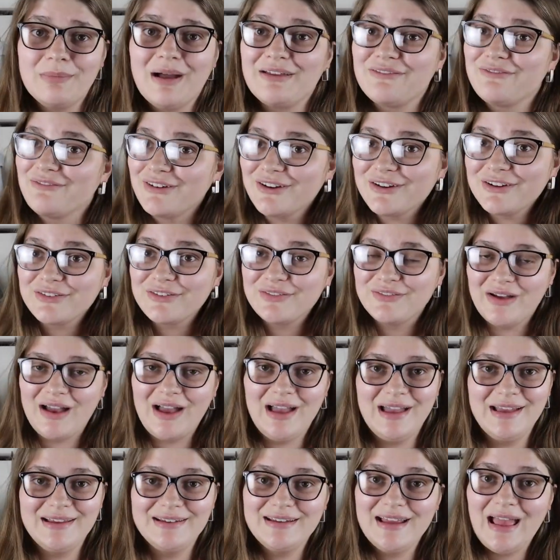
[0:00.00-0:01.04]
my first
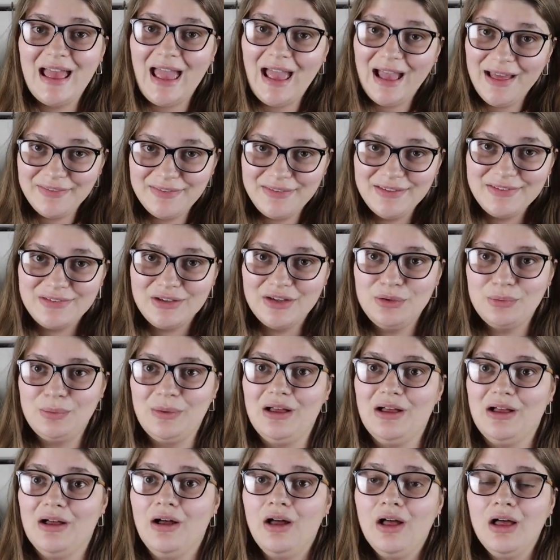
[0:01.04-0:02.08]
find at this
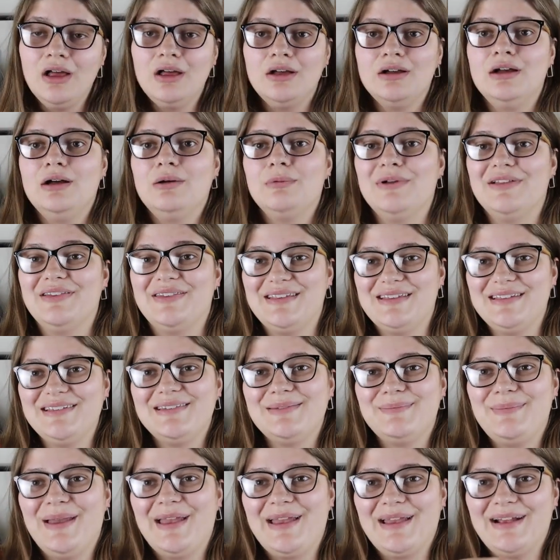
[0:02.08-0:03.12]
Goodwill was
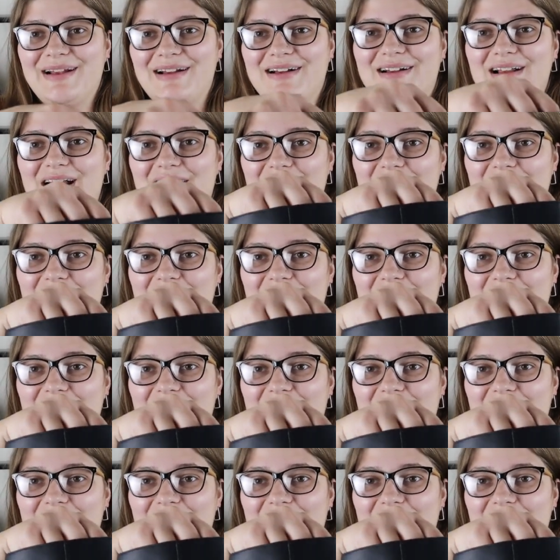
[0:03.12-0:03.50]
these pair